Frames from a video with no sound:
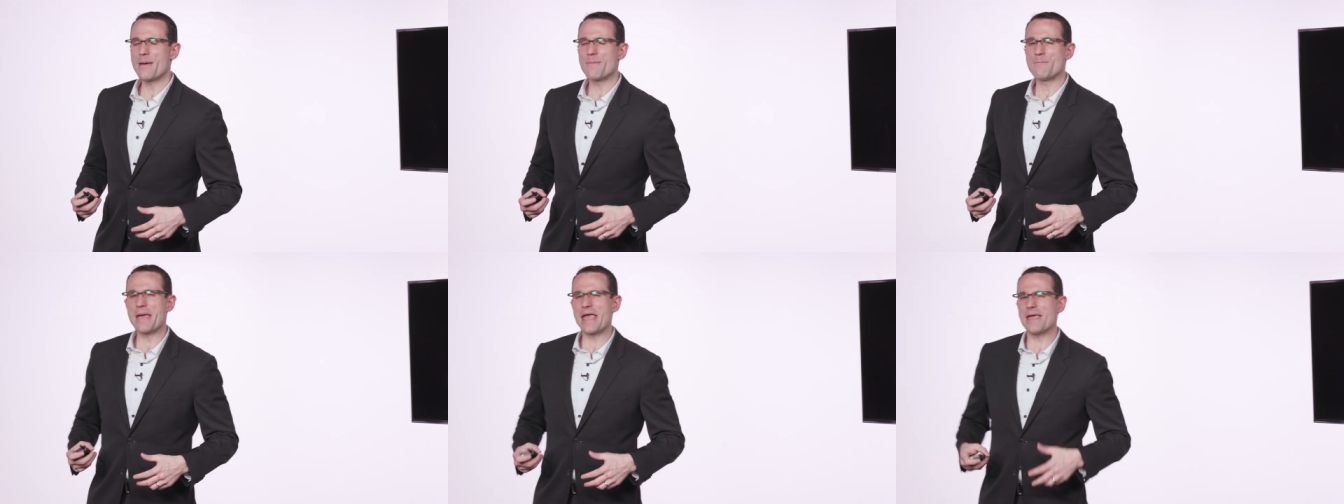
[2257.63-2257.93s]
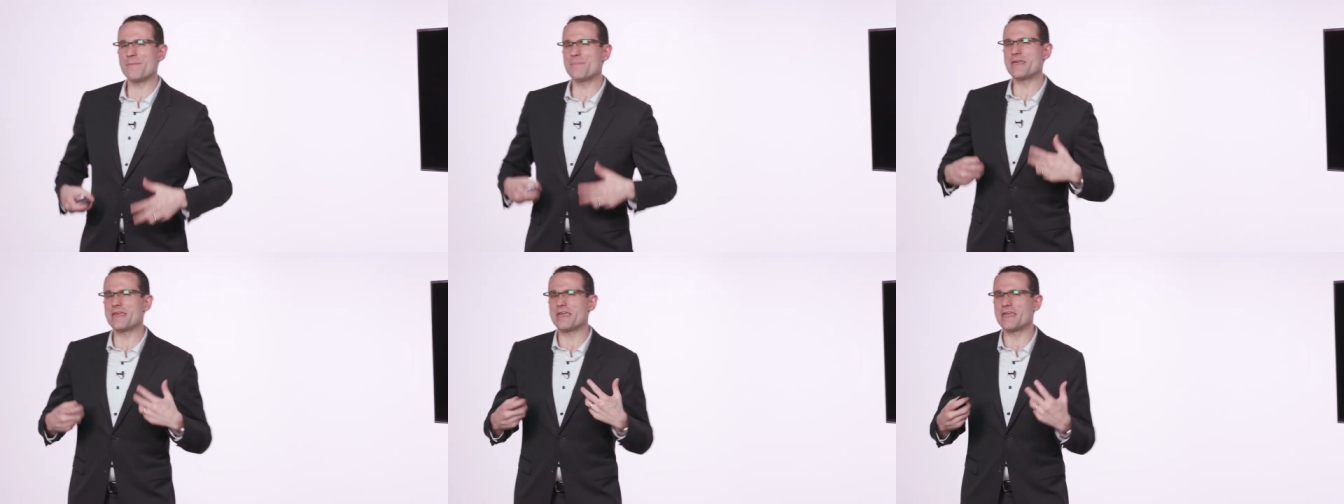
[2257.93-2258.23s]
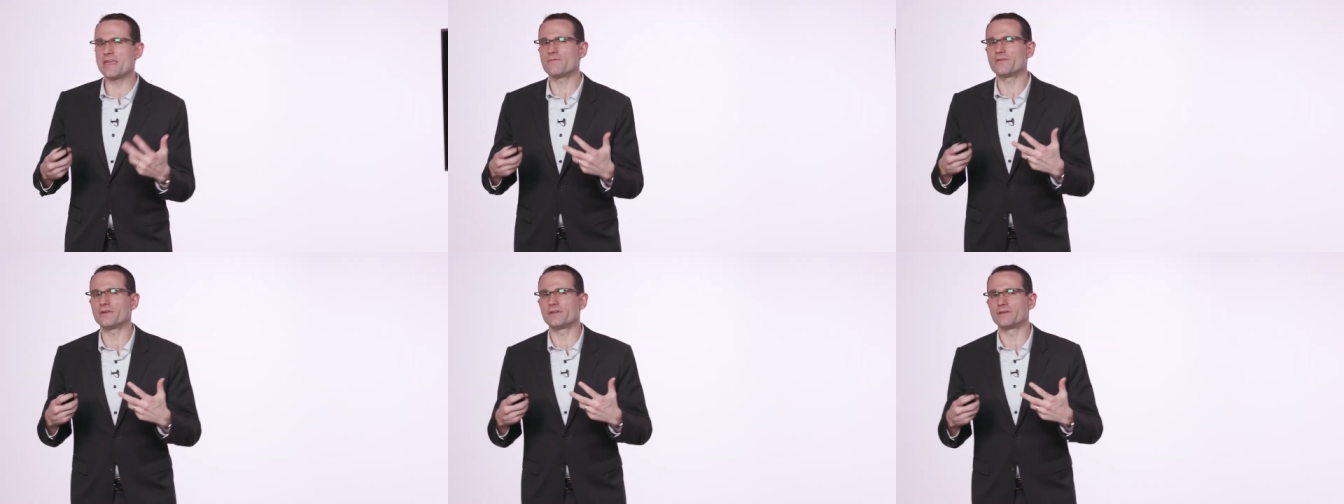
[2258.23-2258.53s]
maybe
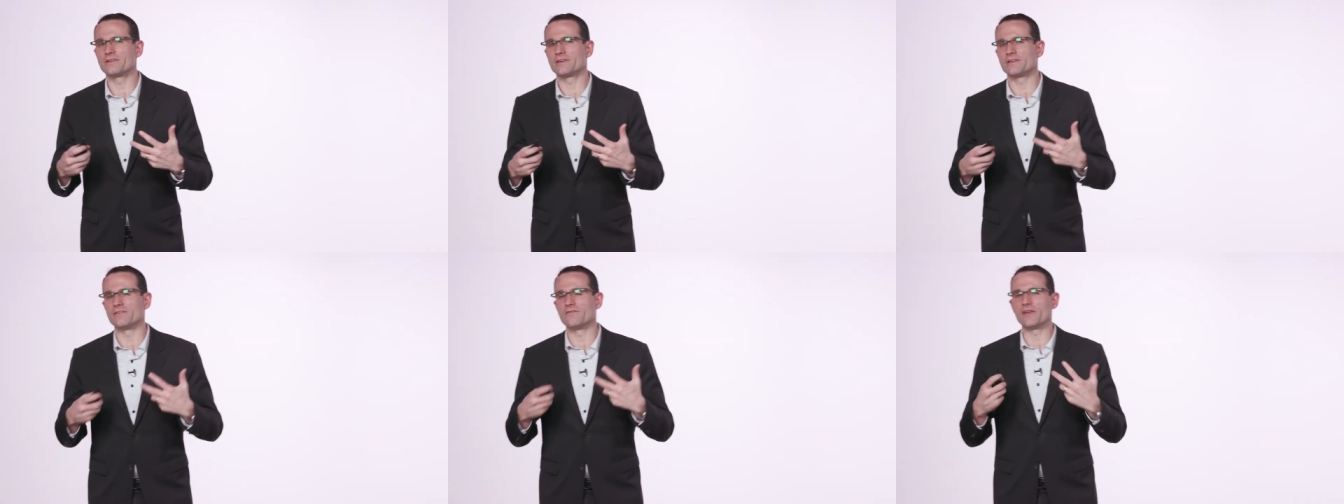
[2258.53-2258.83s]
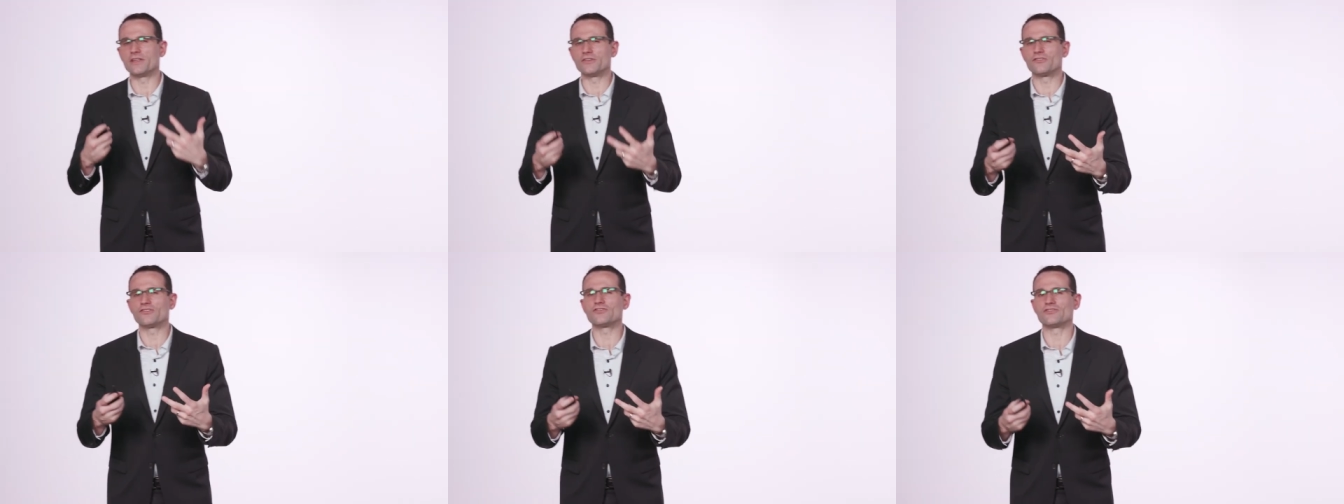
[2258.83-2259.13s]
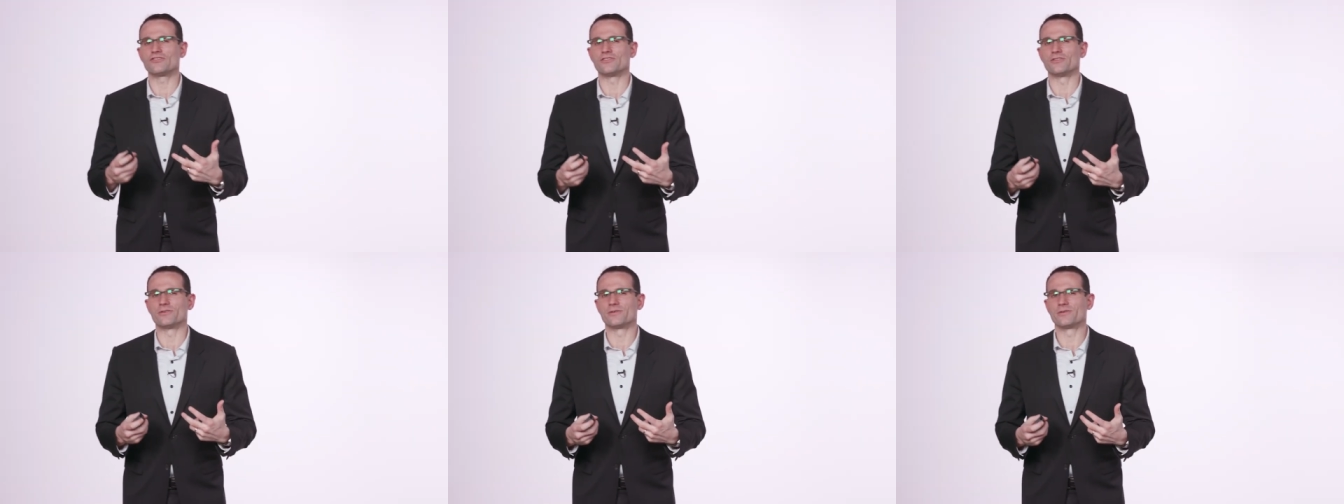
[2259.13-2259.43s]
even
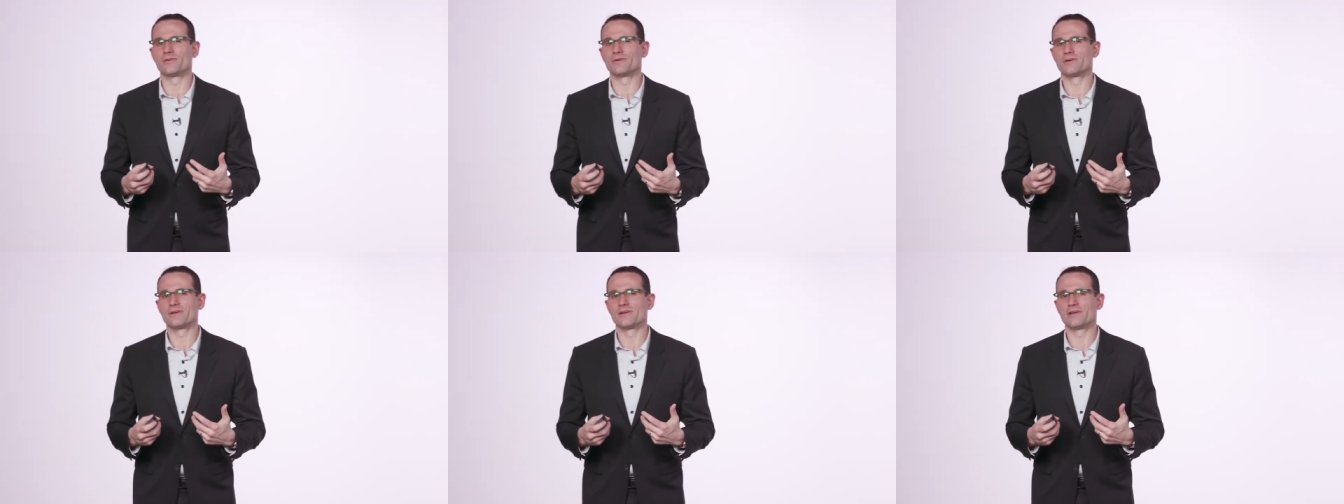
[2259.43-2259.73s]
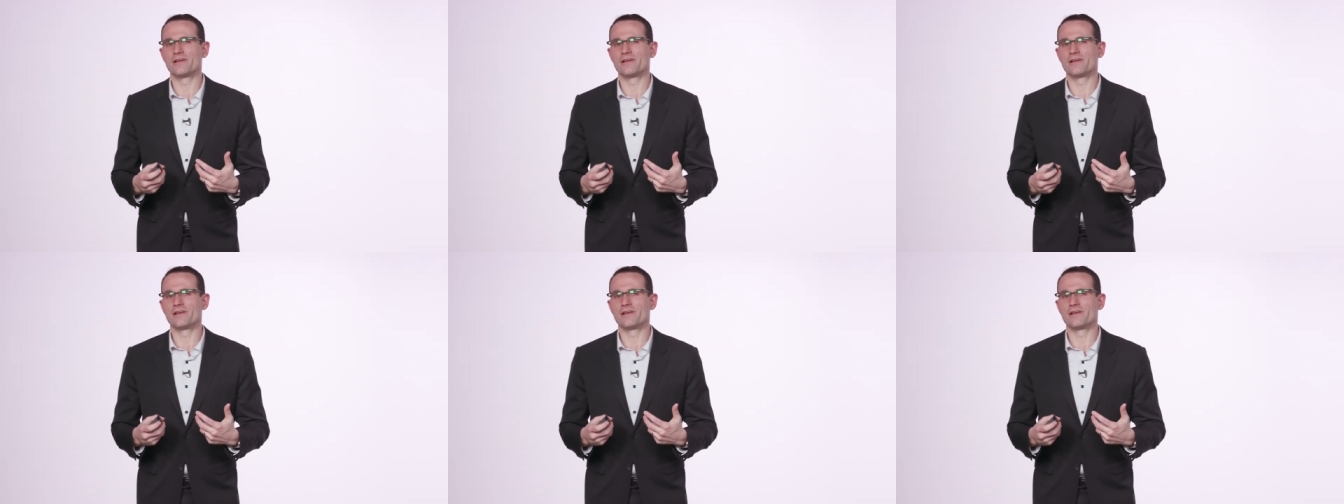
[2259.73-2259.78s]
convinced you